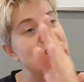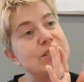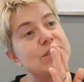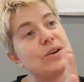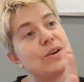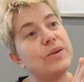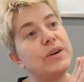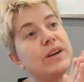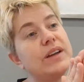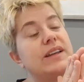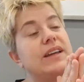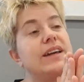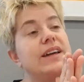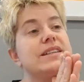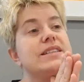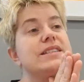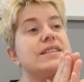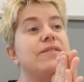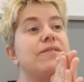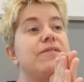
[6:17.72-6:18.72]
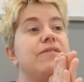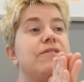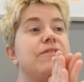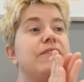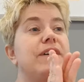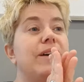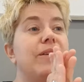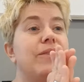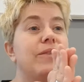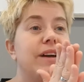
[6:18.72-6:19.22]
So it gets a
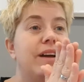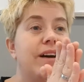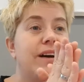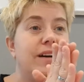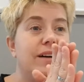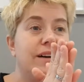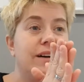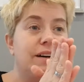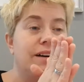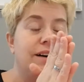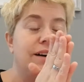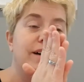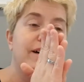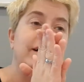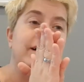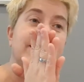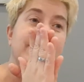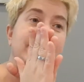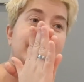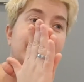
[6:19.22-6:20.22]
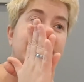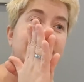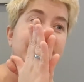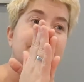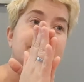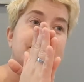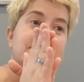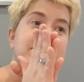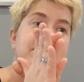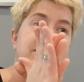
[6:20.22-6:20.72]
very
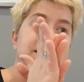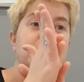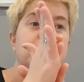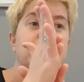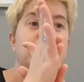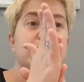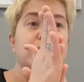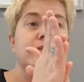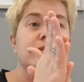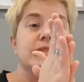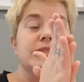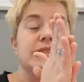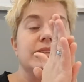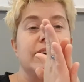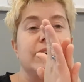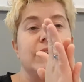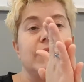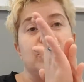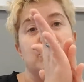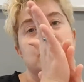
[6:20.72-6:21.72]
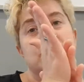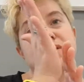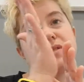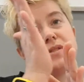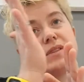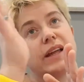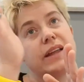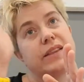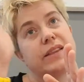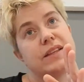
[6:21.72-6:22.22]
ugly seam that goes
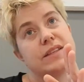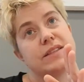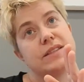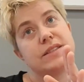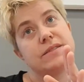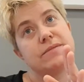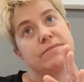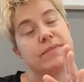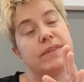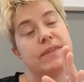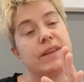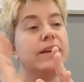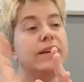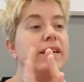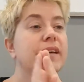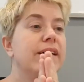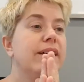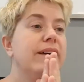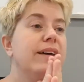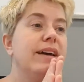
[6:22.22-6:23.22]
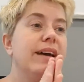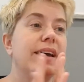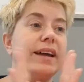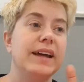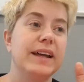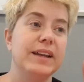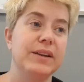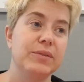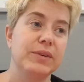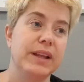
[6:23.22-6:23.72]
like this,
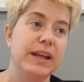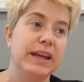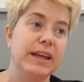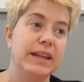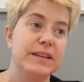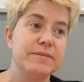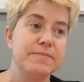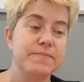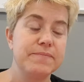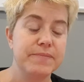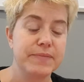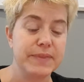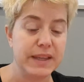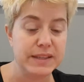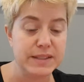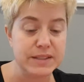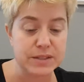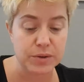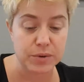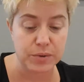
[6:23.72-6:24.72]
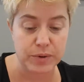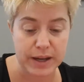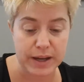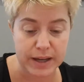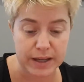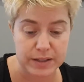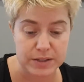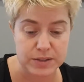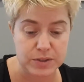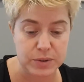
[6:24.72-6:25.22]
and I don't like it. So
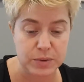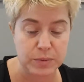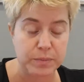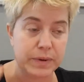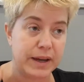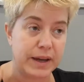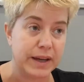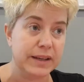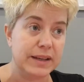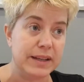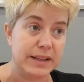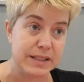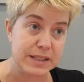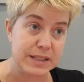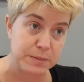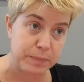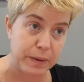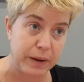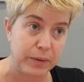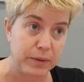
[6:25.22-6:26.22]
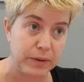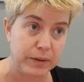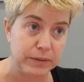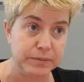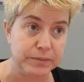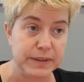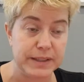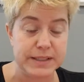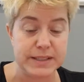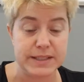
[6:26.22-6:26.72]
I do mine in a spiral
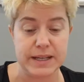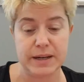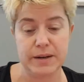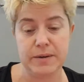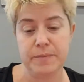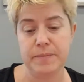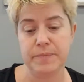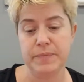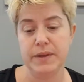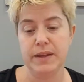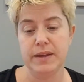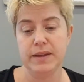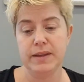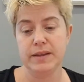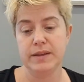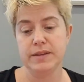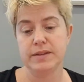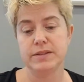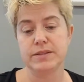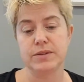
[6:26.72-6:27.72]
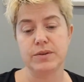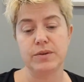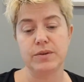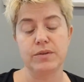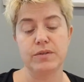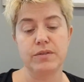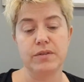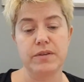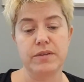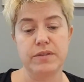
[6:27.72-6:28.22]
instead.
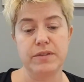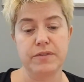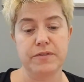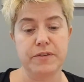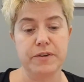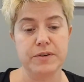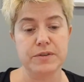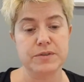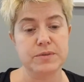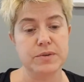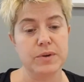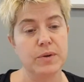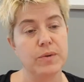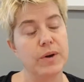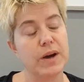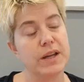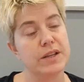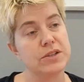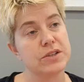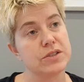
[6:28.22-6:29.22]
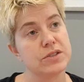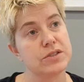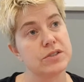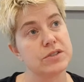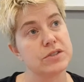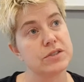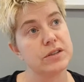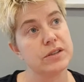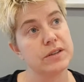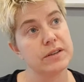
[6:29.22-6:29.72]
So the first row I
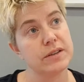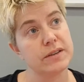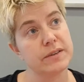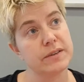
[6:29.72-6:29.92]
just